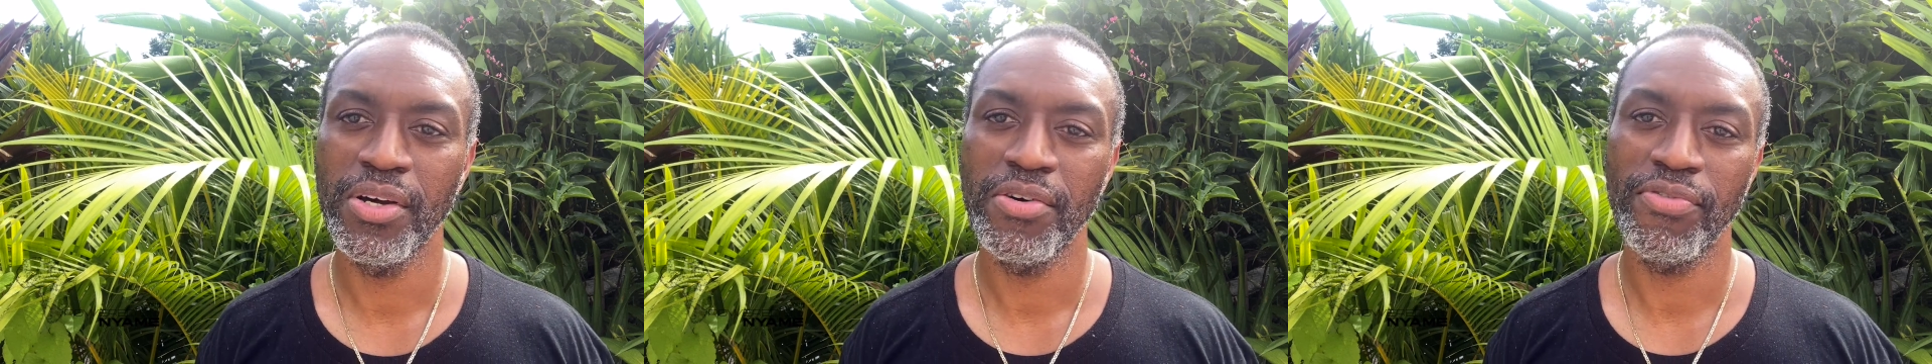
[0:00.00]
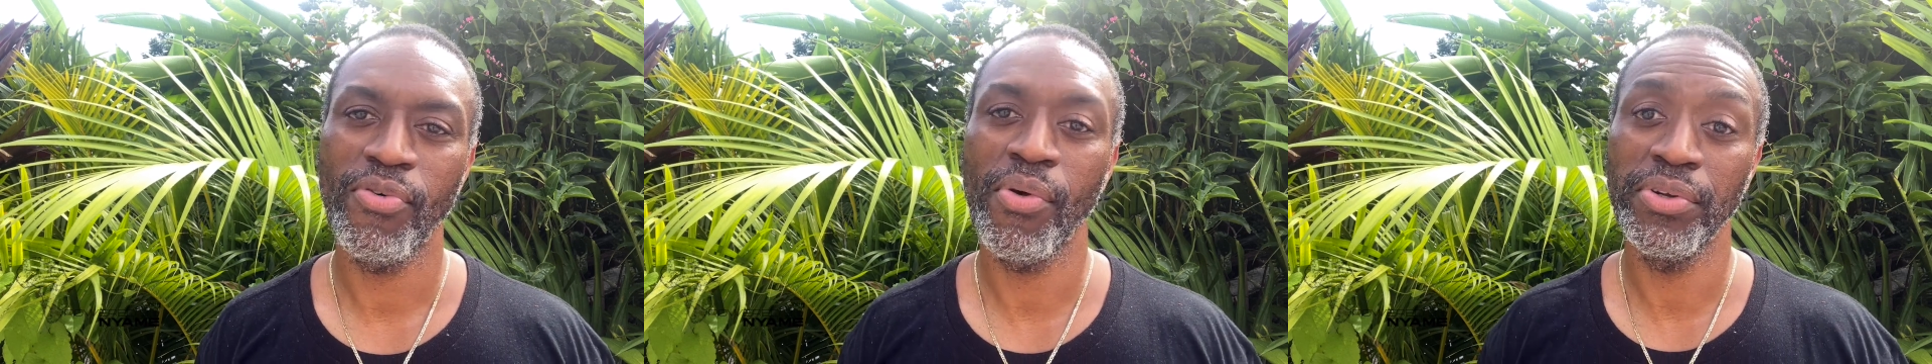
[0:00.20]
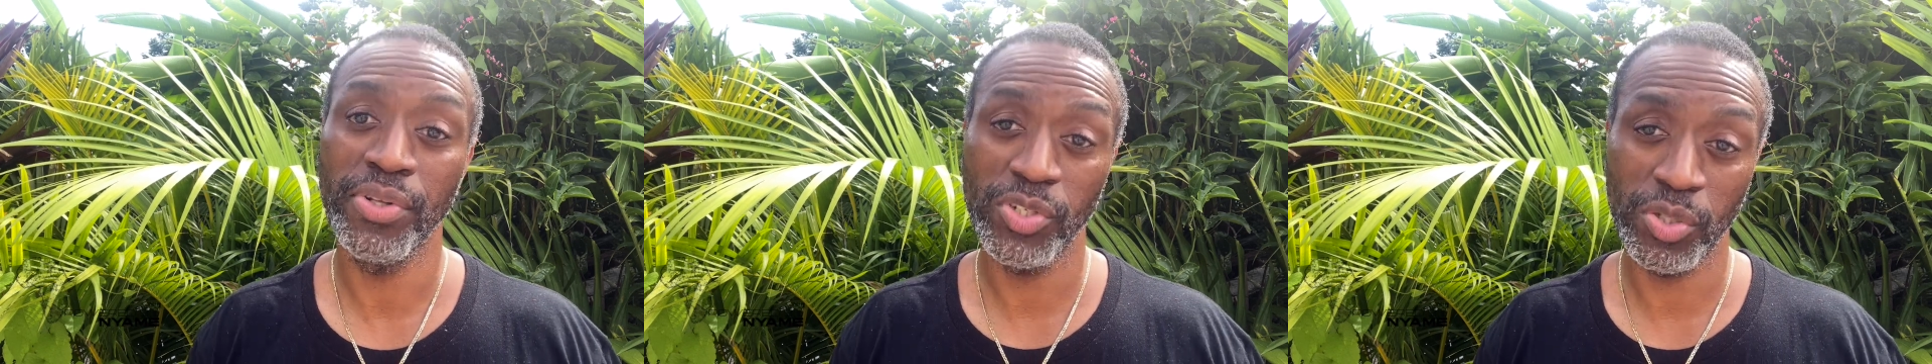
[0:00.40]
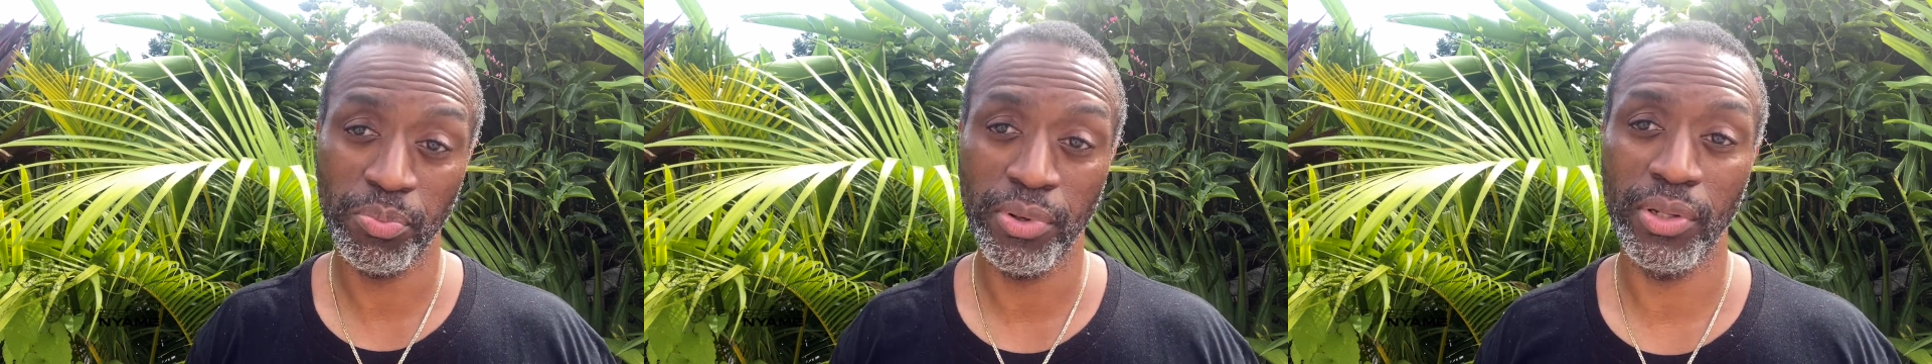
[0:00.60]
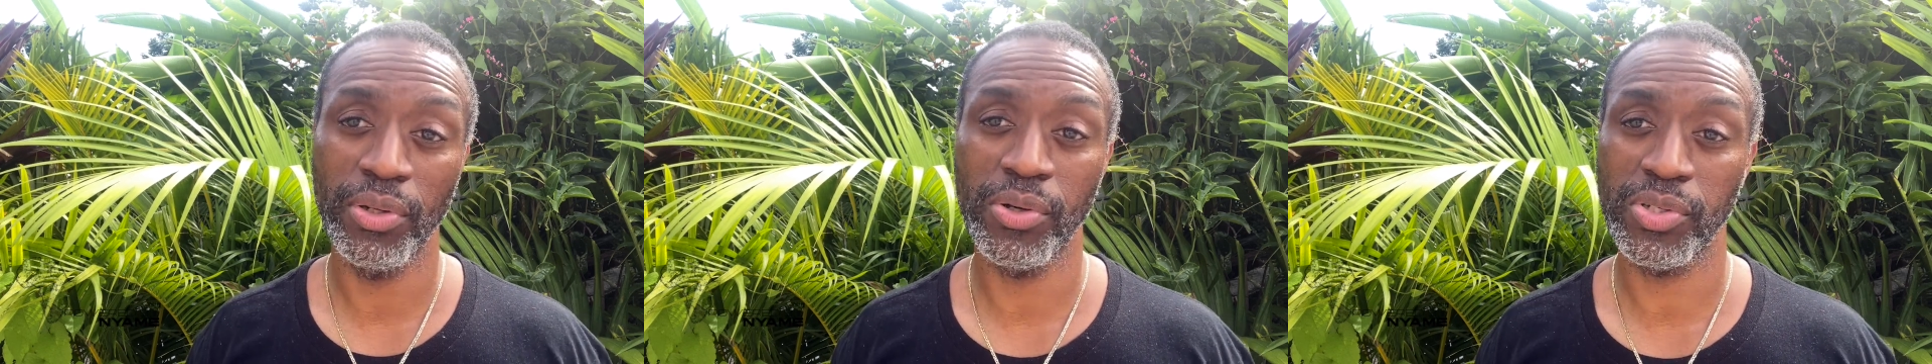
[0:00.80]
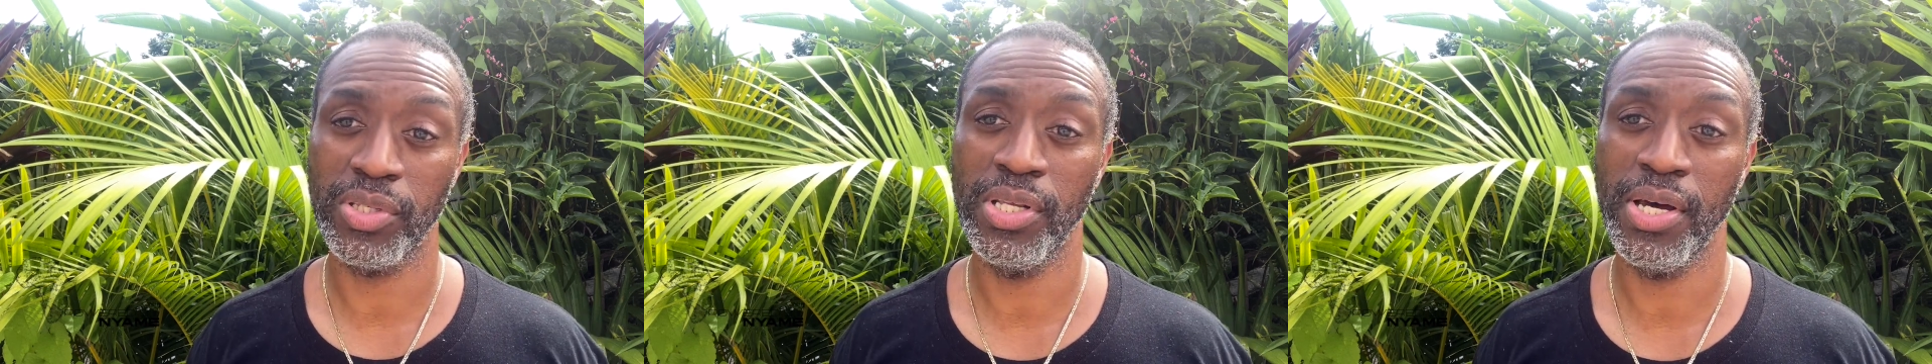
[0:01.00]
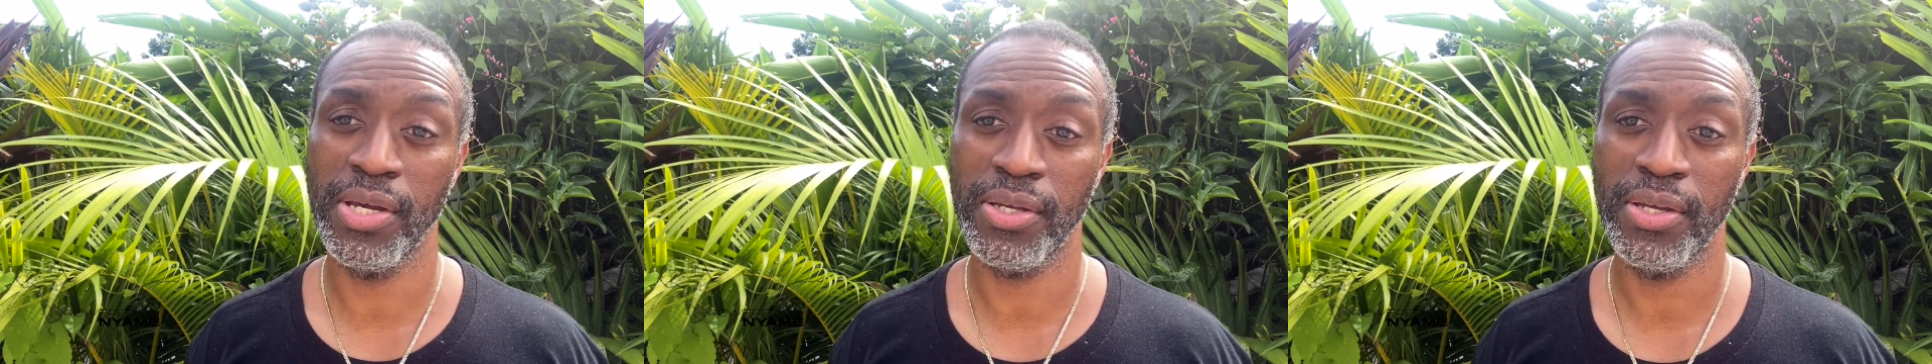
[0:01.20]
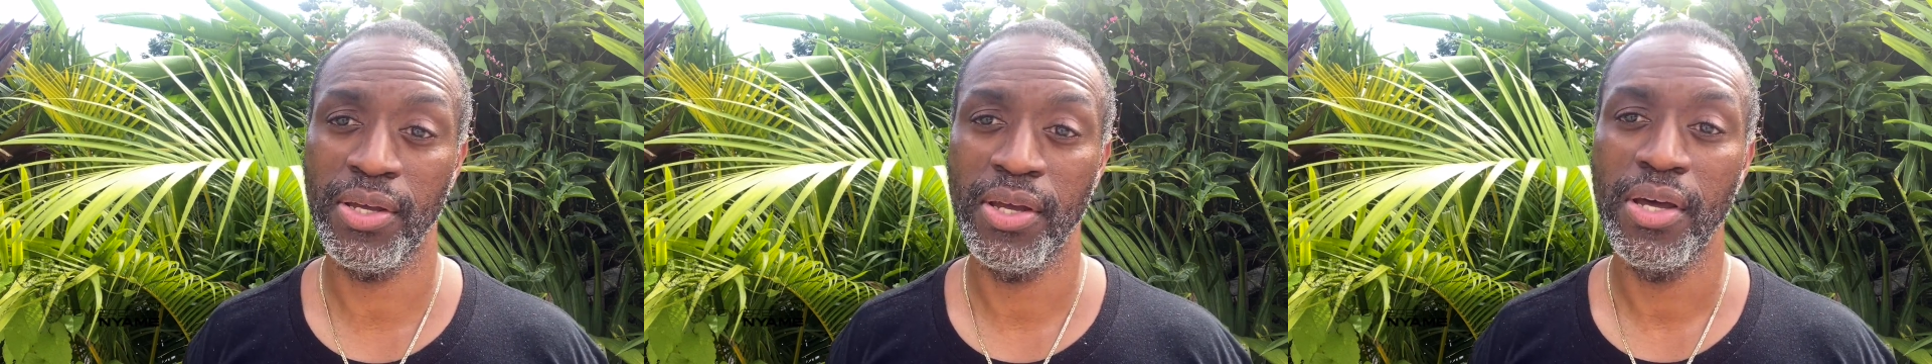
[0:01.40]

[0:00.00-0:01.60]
for what discipline looks like,